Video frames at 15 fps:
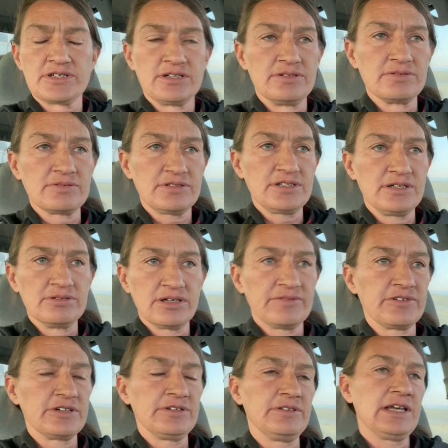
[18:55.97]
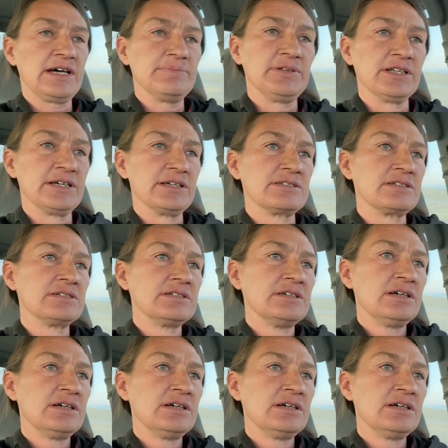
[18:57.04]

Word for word: Don't ever do that, please.